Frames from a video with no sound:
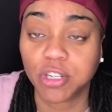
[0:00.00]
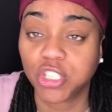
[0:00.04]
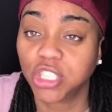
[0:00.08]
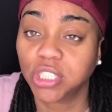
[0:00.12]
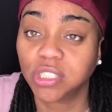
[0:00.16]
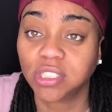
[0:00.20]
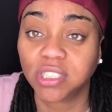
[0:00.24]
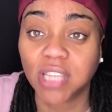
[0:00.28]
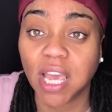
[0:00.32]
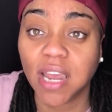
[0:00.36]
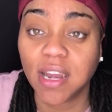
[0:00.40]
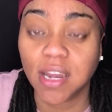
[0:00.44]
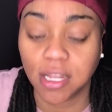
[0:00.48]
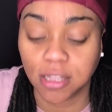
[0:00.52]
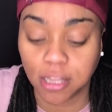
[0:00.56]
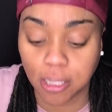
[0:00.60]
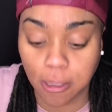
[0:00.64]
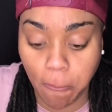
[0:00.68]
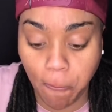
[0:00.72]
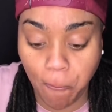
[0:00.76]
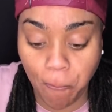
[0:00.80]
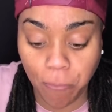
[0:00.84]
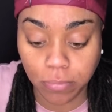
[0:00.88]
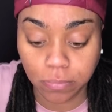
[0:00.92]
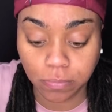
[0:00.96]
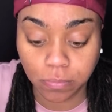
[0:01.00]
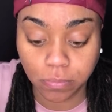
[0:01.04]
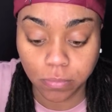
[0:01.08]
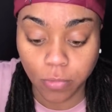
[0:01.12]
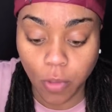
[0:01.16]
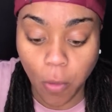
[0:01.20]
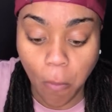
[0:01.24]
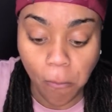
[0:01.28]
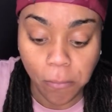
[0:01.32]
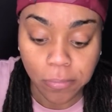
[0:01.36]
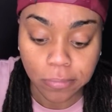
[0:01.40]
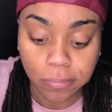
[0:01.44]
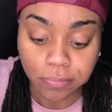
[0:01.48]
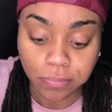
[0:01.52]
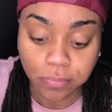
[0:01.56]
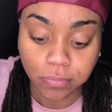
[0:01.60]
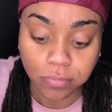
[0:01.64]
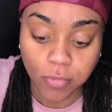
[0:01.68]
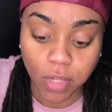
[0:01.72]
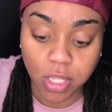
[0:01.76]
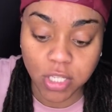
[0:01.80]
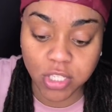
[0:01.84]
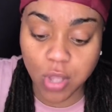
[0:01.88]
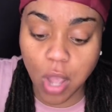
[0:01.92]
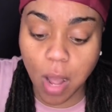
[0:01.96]
She didn't say nothing.
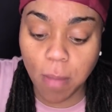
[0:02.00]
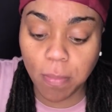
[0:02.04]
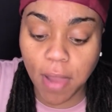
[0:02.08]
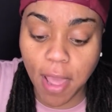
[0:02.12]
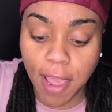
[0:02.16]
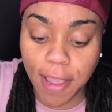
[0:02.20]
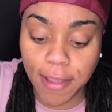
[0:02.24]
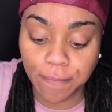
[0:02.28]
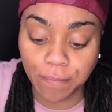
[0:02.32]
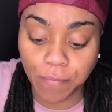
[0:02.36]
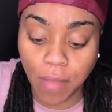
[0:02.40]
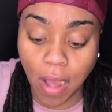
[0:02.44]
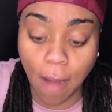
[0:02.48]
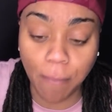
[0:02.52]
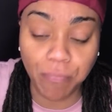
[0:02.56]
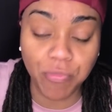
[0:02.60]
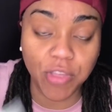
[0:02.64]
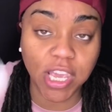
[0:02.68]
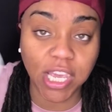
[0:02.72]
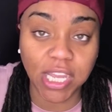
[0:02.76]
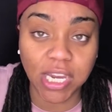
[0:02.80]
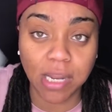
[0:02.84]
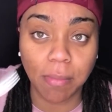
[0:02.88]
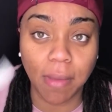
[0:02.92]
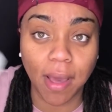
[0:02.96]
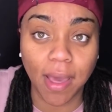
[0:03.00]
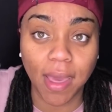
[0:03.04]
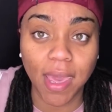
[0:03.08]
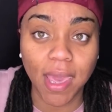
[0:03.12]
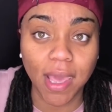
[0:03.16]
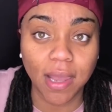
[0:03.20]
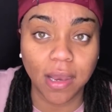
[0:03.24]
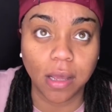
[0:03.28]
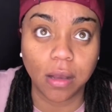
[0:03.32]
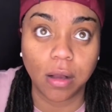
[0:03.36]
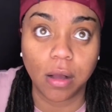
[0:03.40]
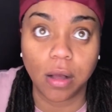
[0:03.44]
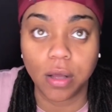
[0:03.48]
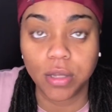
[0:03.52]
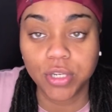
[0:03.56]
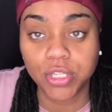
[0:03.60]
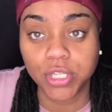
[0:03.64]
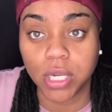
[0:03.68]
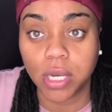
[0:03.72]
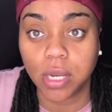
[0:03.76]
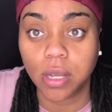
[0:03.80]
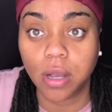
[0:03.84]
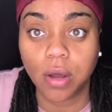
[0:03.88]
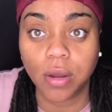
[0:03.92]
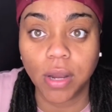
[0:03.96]
So I'm like, I'm thinking in my head, like, oh
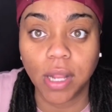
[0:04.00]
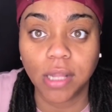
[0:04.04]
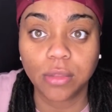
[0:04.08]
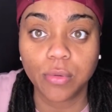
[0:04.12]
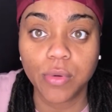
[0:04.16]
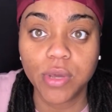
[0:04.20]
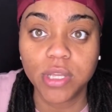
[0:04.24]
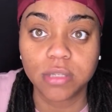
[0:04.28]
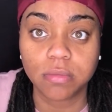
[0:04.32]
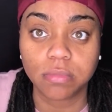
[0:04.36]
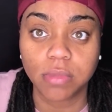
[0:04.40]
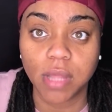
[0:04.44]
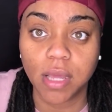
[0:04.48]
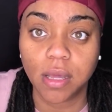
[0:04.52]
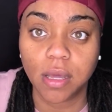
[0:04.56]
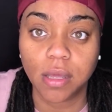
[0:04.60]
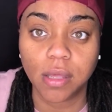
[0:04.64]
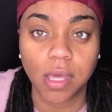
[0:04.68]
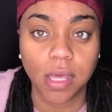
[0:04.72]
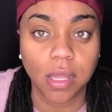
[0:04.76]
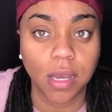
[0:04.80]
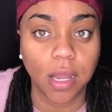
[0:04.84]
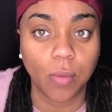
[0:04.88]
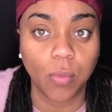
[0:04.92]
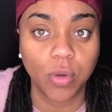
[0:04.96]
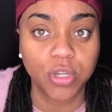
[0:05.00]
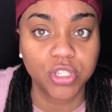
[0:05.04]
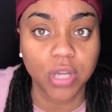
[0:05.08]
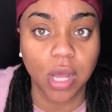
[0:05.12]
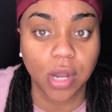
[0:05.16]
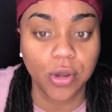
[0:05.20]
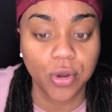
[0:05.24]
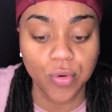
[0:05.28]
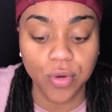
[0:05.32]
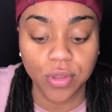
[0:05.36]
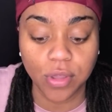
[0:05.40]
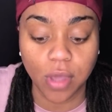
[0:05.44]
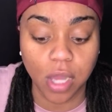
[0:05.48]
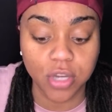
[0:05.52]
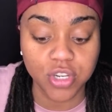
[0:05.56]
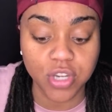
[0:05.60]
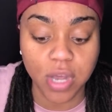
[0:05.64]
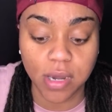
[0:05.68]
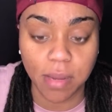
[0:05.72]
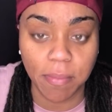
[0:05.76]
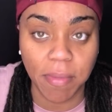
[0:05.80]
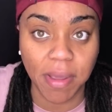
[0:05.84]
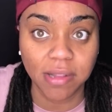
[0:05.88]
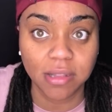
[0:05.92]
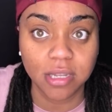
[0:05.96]
shit, here go that threesome thing again. Like, what y'all doing? Y'all trying
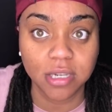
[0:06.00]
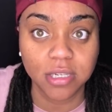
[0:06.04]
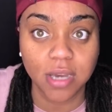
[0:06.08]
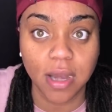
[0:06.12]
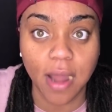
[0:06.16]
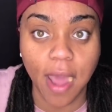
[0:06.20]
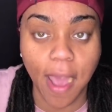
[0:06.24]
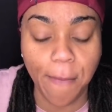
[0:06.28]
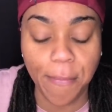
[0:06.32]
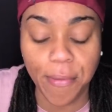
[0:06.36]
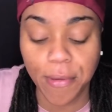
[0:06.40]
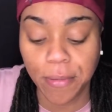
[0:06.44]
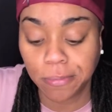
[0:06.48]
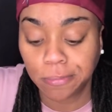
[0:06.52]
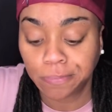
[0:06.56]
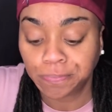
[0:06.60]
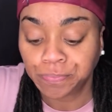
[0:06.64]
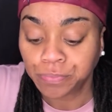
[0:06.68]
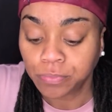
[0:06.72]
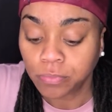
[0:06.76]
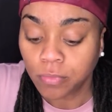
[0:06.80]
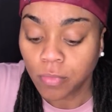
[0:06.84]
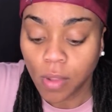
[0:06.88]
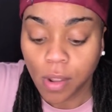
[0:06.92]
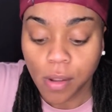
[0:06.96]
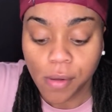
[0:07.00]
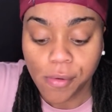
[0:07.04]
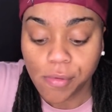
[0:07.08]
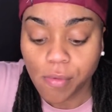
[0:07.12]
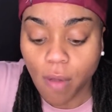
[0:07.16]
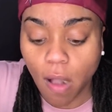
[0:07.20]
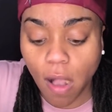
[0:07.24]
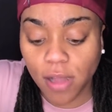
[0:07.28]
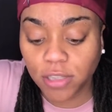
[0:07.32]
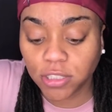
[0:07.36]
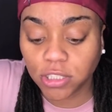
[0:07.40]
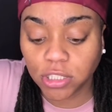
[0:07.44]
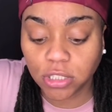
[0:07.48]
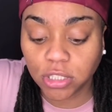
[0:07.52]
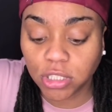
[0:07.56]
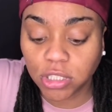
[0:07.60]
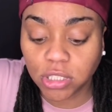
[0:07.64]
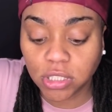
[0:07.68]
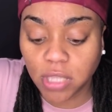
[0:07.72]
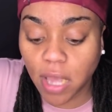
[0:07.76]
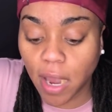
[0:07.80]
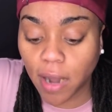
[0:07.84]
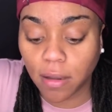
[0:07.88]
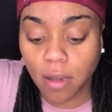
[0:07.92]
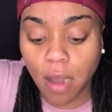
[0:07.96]
to make this shit happen? And so she's
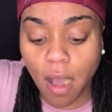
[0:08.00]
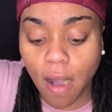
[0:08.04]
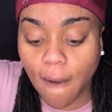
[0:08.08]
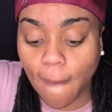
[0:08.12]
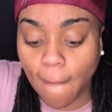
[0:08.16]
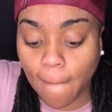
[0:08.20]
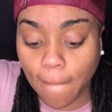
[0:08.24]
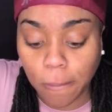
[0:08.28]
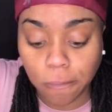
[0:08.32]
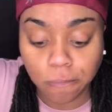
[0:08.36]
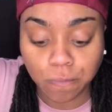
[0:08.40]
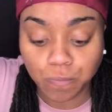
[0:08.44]
like, nah.